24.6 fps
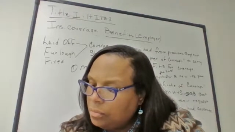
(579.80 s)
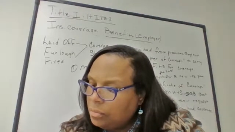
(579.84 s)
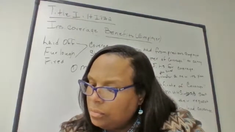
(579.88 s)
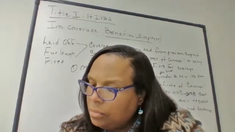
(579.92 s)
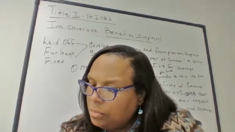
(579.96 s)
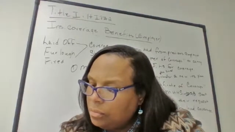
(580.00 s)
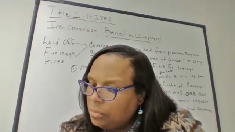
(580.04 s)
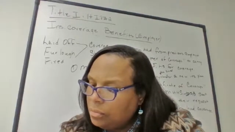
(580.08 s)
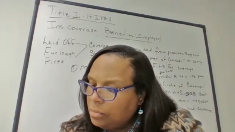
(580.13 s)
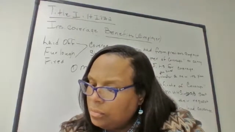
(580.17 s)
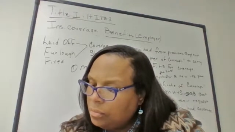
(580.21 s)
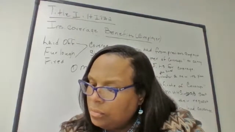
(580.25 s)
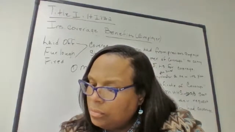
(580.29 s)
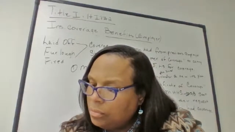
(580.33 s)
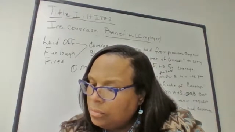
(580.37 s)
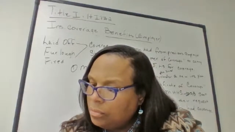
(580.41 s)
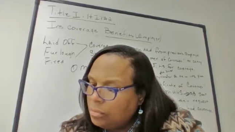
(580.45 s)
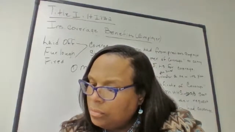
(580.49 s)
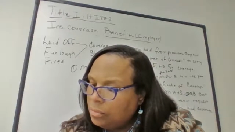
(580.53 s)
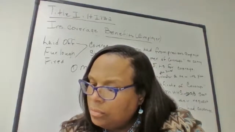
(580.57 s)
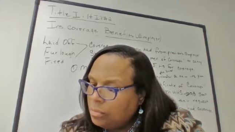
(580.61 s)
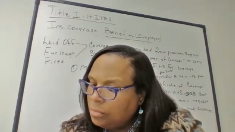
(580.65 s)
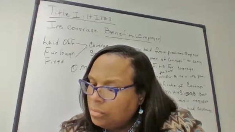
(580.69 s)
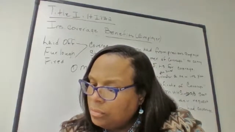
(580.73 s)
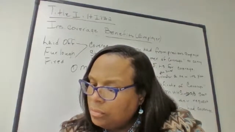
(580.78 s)

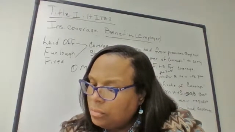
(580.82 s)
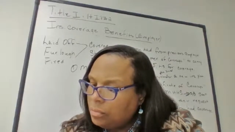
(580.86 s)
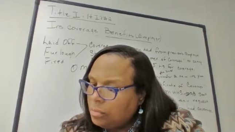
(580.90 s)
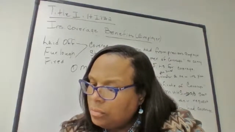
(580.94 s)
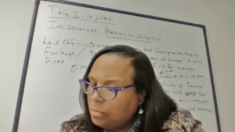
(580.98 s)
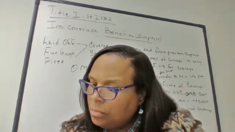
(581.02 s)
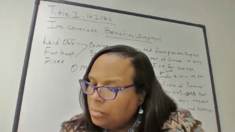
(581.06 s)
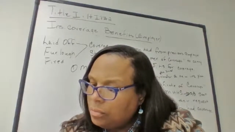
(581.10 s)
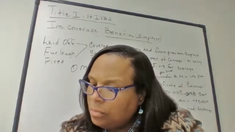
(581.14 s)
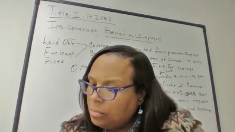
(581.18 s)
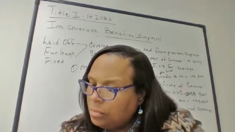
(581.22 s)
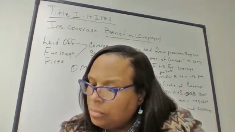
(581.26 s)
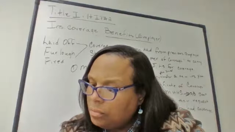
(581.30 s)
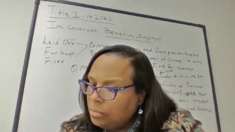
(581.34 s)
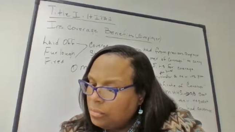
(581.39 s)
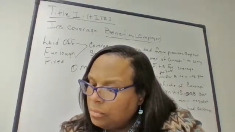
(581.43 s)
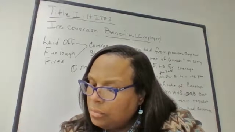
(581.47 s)
(no one is talking)